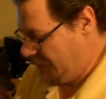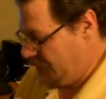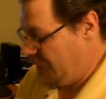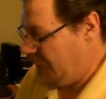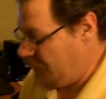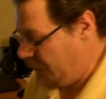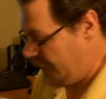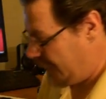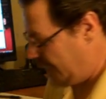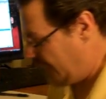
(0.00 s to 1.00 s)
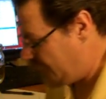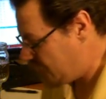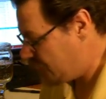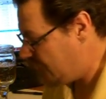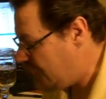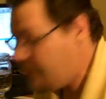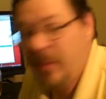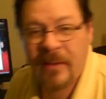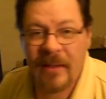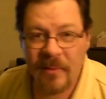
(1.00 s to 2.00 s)
but anyway I'm sure they
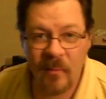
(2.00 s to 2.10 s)
picked out the